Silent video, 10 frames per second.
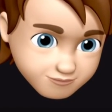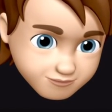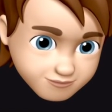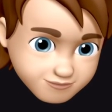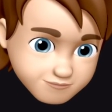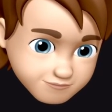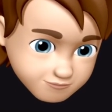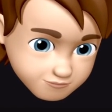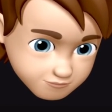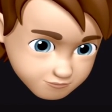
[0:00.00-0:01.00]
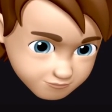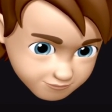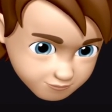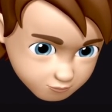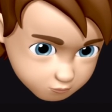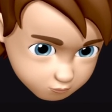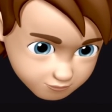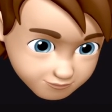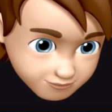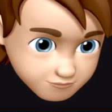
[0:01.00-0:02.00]
Same for
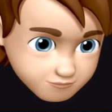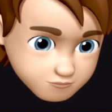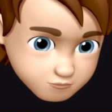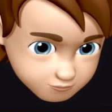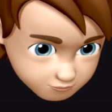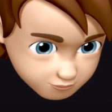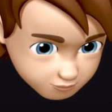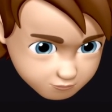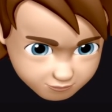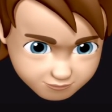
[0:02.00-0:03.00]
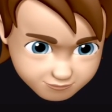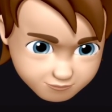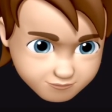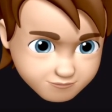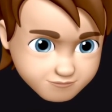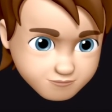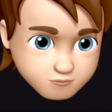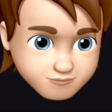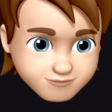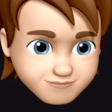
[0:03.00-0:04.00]
Sarah, but Thomas is
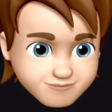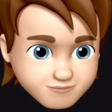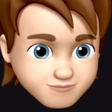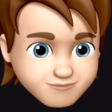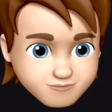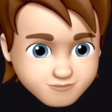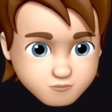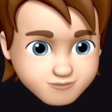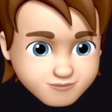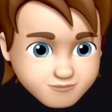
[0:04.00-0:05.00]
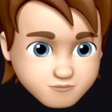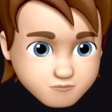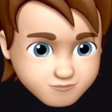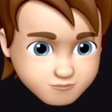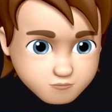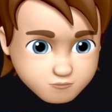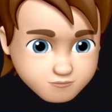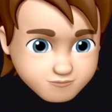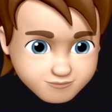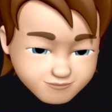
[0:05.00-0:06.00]
someone that I've interacted with much
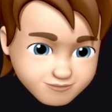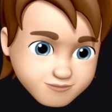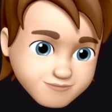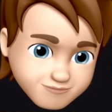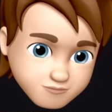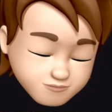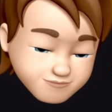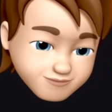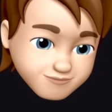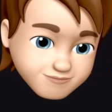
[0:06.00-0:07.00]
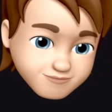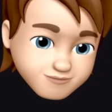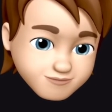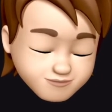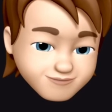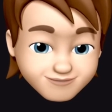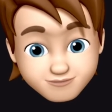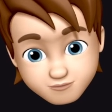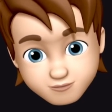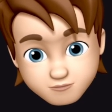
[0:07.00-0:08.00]
more in the last couple of years. And
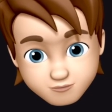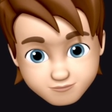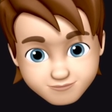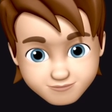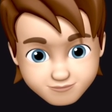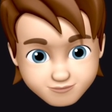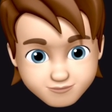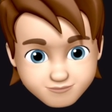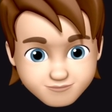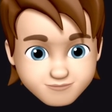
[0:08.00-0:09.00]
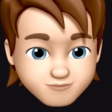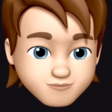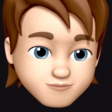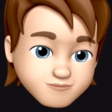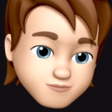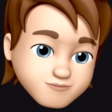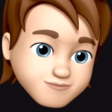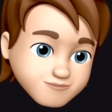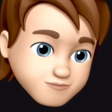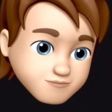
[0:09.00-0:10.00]
if you remember the previous chart,
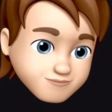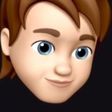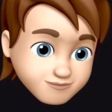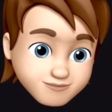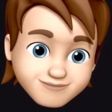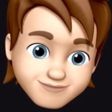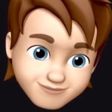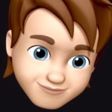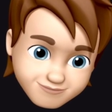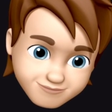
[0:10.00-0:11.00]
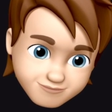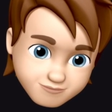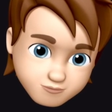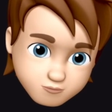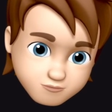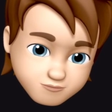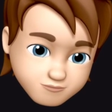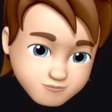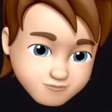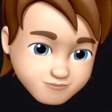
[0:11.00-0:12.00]
Thomas, I'm obviously liking his stuff more,
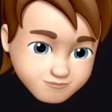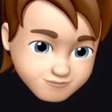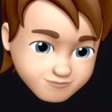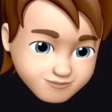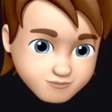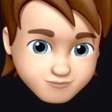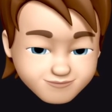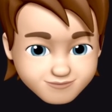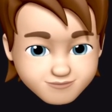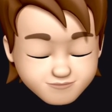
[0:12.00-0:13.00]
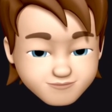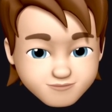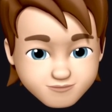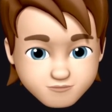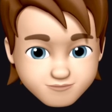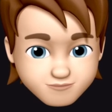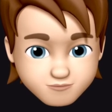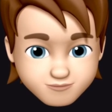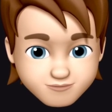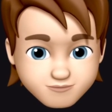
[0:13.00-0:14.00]
whereas Jacob and Sarah, I must
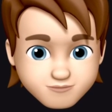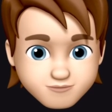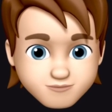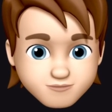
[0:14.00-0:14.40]
have been